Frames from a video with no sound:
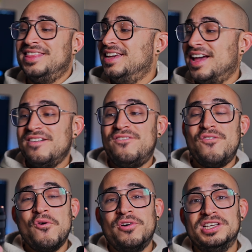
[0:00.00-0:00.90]
The
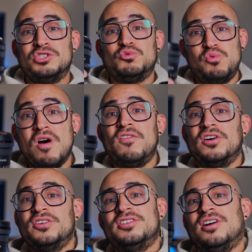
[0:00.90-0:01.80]
f4 is
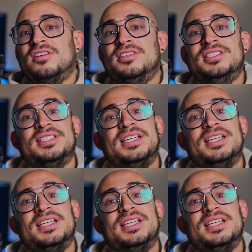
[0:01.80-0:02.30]
$1,200